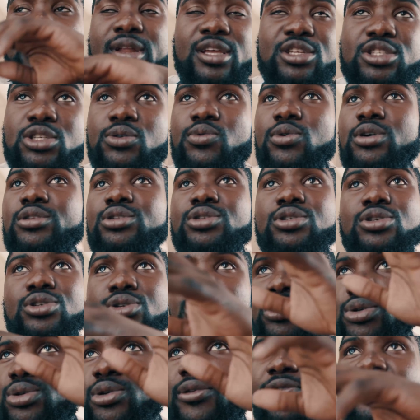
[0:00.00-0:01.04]
that you want to
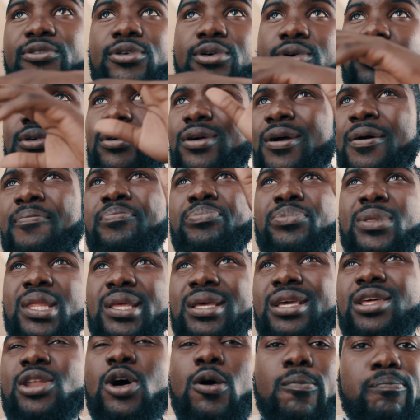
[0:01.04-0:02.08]
use for,
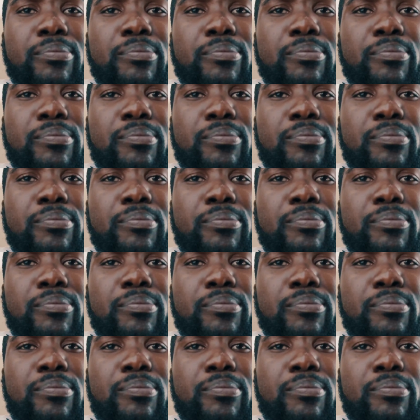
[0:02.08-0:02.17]
you know,